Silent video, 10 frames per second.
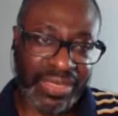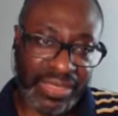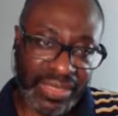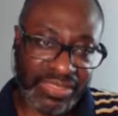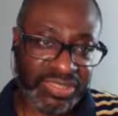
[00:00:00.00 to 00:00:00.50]

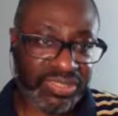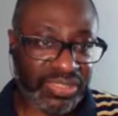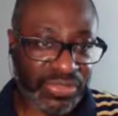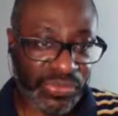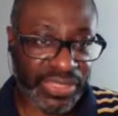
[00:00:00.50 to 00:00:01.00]
hits the
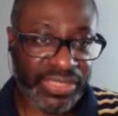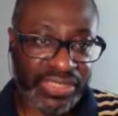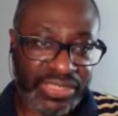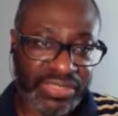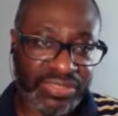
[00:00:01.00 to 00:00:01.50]

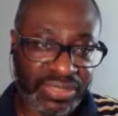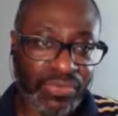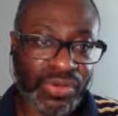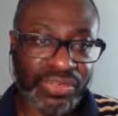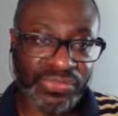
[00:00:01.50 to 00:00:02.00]
three
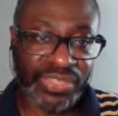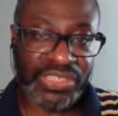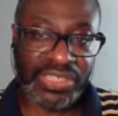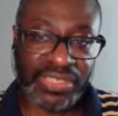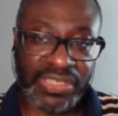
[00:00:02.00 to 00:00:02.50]
somewhat
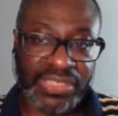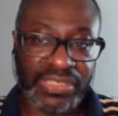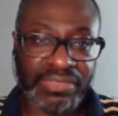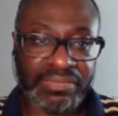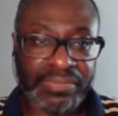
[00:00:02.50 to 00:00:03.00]
efficiently.